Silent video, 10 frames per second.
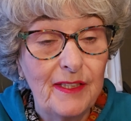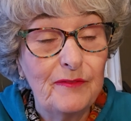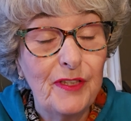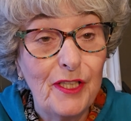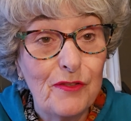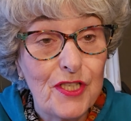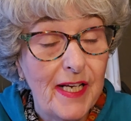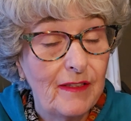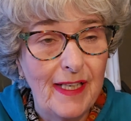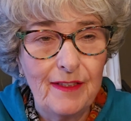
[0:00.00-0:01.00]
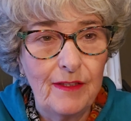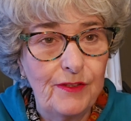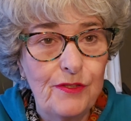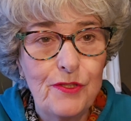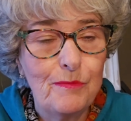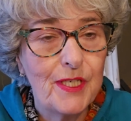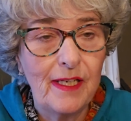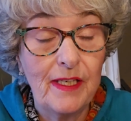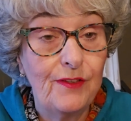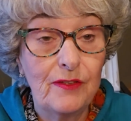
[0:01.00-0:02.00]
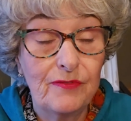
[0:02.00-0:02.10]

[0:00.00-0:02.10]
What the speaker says: video channel and a YouTube channel, and they're